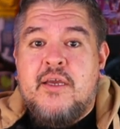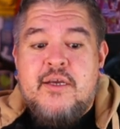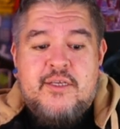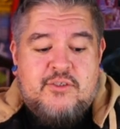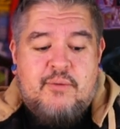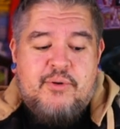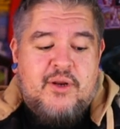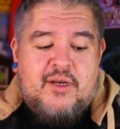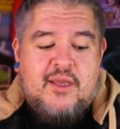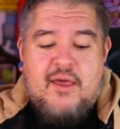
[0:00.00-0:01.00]
So I'm putting
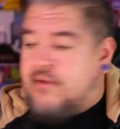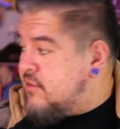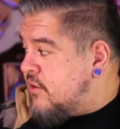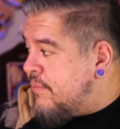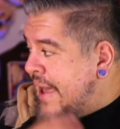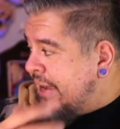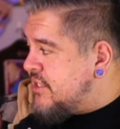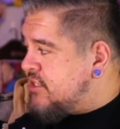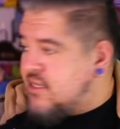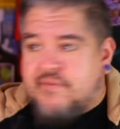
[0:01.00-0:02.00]
together little packages
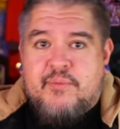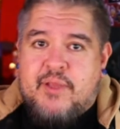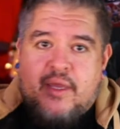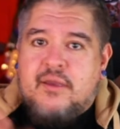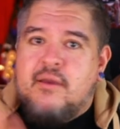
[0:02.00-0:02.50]
of them, like